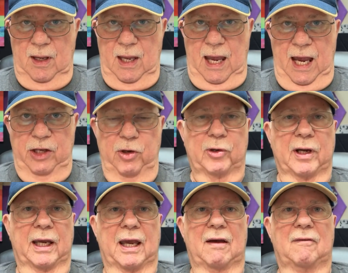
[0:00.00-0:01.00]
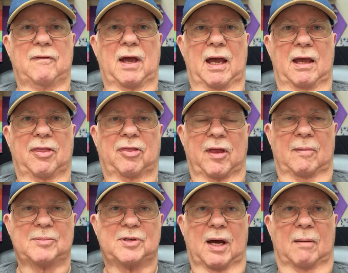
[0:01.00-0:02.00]
And you can give a
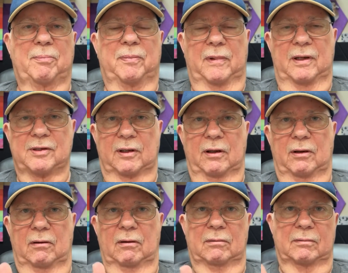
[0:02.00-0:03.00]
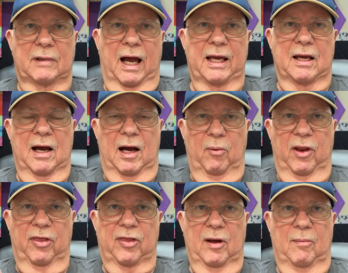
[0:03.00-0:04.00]
thumbs up. There's a little icon with
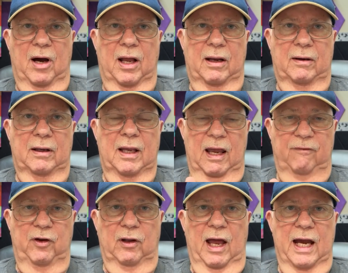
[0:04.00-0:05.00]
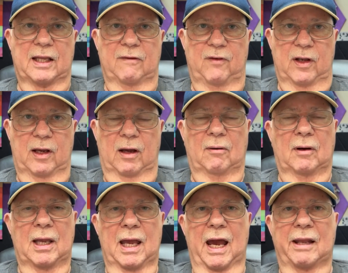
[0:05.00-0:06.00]
a thumb on it if you like the video,
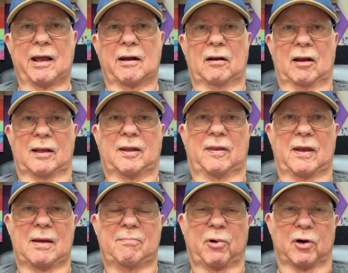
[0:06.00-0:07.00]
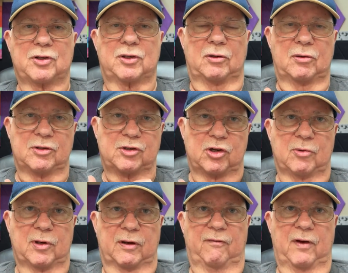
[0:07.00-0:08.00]
and that'll let the person who's
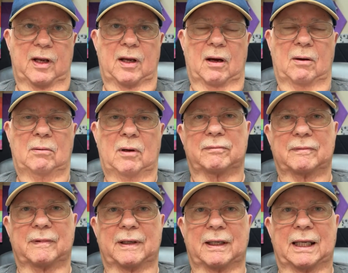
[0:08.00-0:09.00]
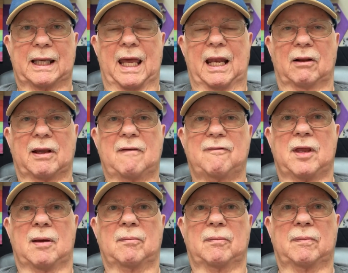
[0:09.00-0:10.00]
doing the video, it'll give
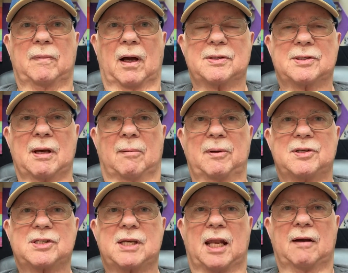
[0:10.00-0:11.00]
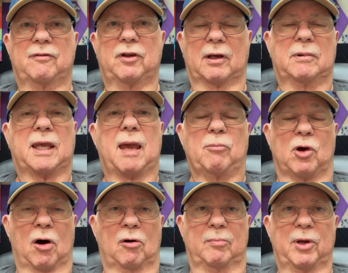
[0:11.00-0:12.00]
them some incentive to keep
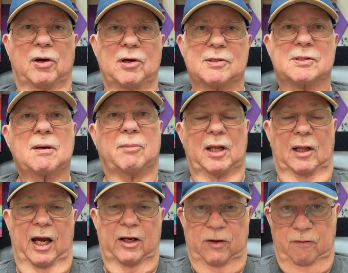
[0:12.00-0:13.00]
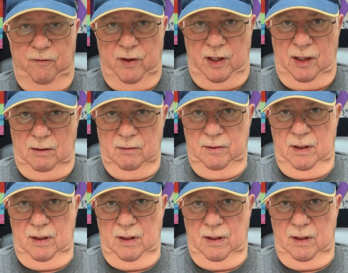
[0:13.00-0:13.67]
going because somebody liked their video.